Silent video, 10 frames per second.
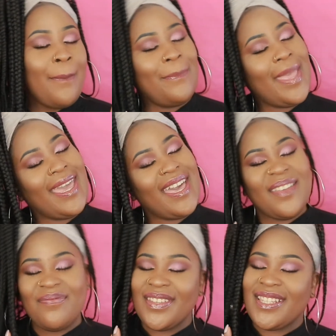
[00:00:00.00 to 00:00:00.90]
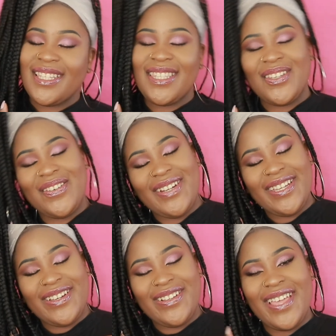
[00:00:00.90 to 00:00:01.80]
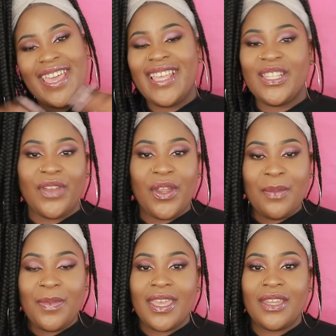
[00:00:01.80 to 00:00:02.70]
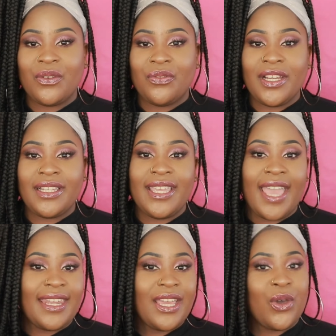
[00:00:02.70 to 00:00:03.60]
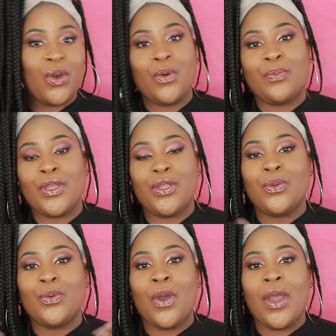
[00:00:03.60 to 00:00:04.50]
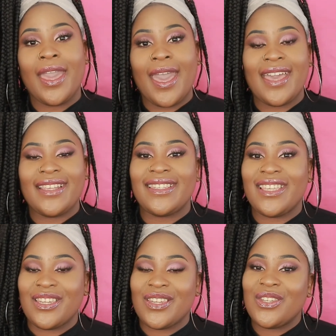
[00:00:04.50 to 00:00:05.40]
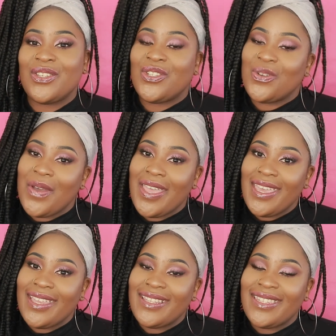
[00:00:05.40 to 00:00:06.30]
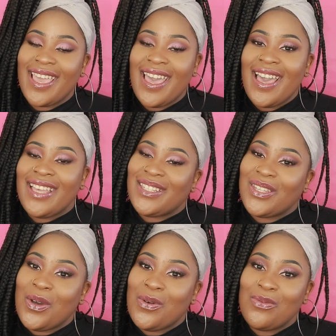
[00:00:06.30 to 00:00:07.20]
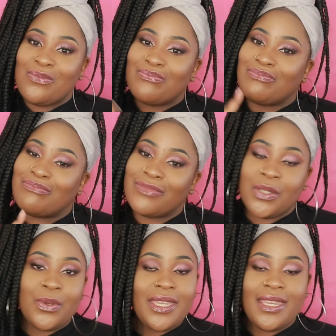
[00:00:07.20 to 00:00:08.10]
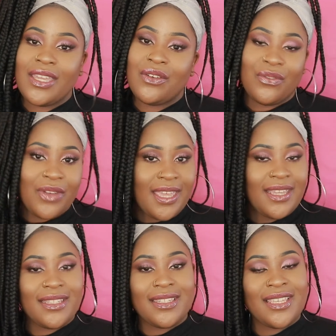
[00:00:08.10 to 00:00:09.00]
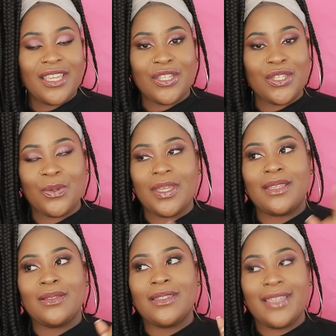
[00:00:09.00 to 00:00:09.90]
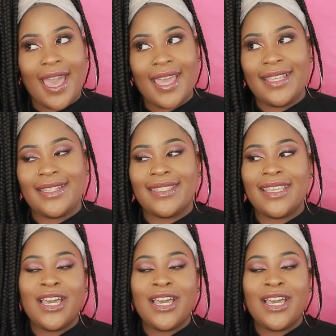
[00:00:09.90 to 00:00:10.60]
makeup tutorial. It's very beginner friendly and I hope you guys enjoy it. So we're gonna get right into it. Guys,